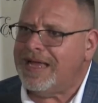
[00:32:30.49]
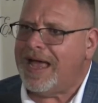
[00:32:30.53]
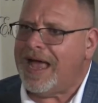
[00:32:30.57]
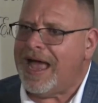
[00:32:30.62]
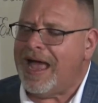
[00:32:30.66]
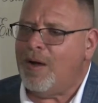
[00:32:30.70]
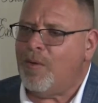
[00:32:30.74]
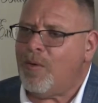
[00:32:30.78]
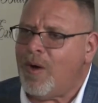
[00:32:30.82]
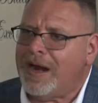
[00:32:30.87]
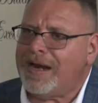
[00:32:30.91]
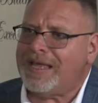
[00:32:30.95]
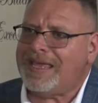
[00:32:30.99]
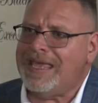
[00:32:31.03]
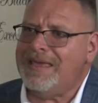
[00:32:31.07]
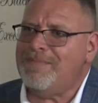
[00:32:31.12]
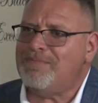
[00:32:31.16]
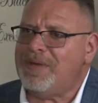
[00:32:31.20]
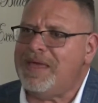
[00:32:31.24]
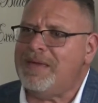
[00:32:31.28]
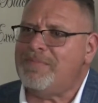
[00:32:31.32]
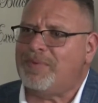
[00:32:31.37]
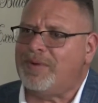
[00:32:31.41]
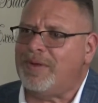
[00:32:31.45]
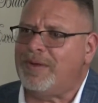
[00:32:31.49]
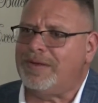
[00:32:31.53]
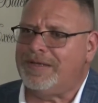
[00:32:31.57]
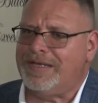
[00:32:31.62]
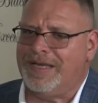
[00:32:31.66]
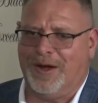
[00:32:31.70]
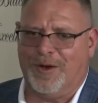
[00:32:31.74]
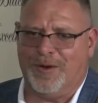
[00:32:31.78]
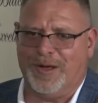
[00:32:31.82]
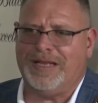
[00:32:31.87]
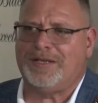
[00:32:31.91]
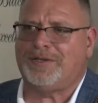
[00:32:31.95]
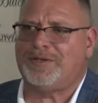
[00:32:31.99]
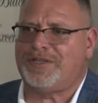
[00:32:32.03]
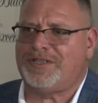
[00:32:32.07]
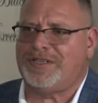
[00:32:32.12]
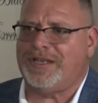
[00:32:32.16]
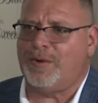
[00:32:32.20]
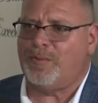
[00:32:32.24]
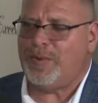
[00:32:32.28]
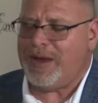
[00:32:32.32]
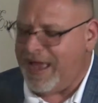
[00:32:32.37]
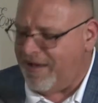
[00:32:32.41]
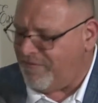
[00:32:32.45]
I want to keep people, you know,
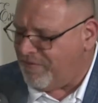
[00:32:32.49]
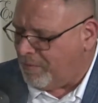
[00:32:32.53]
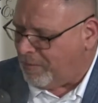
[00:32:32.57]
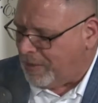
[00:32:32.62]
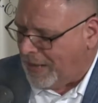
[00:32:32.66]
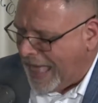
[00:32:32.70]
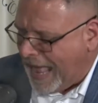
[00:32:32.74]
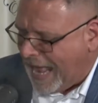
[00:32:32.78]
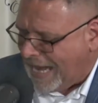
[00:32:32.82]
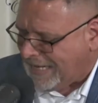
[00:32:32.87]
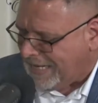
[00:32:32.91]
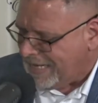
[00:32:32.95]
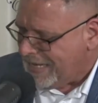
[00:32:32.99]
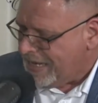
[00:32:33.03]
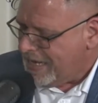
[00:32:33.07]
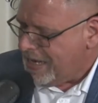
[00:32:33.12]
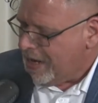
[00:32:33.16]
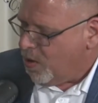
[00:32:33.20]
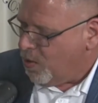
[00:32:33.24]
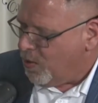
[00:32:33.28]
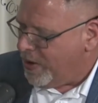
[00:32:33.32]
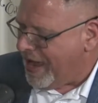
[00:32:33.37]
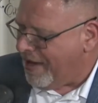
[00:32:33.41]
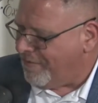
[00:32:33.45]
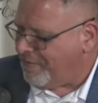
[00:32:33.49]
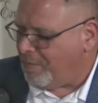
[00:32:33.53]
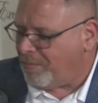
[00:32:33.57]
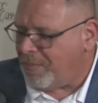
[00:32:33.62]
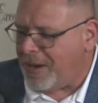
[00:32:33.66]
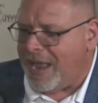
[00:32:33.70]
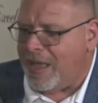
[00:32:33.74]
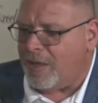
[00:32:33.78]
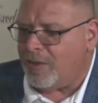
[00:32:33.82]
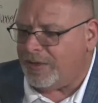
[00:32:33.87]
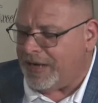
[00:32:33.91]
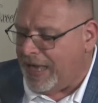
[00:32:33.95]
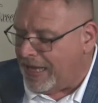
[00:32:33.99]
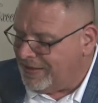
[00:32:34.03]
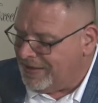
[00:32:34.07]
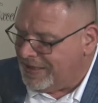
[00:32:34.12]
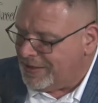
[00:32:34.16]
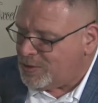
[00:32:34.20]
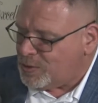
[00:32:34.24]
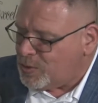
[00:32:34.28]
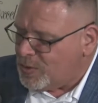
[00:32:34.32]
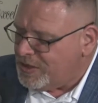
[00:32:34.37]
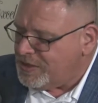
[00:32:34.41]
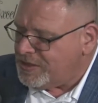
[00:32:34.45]
interested. We mm-hmm. have a mm-hmm. black, we have a brown, and
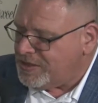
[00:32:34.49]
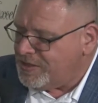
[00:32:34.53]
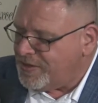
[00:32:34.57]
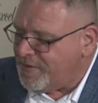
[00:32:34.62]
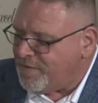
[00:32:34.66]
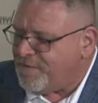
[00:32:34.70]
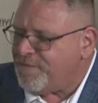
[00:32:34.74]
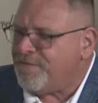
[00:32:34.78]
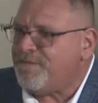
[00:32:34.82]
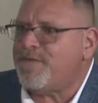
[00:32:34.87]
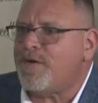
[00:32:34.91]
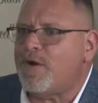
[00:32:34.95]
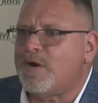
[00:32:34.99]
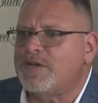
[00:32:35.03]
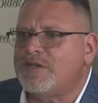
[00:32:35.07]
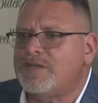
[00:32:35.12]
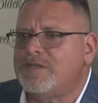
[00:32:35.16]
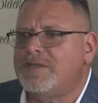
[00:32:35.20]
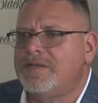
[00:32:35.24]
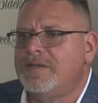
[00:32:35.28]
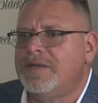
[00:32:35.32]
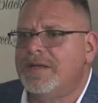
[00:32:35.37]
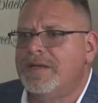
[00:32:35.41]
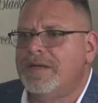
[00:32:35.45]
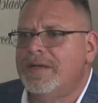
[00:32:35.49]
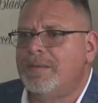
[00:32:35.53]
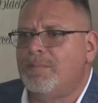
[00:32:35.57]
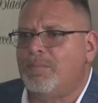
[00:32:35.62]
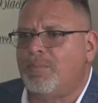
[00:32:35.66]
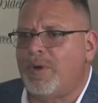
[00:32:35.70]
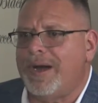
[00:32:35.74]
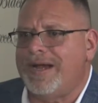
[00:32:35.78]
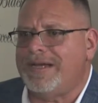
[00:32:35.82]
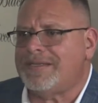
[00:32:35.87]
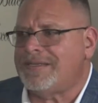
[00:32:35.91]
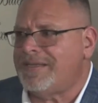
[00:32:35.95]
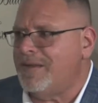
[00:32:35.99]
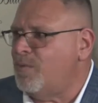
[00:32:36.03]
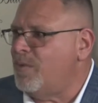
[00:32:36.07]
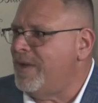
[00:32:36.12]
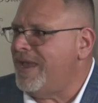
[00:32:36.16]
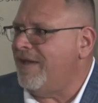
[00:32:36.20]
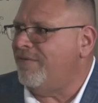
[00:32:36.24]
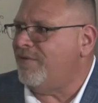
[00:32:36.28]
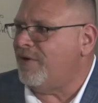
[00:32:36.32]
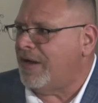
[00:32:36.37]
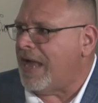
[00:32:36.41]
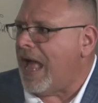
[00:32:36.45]
this was the first bracelet
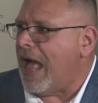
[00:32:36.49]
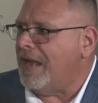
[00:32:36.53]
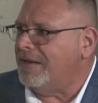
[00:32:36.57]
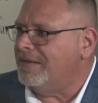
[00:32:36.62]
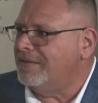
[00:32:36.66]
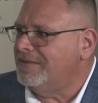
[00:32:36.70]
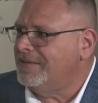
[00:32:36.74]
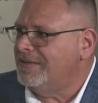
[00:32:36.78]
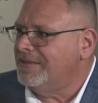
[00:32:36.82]
we ever got.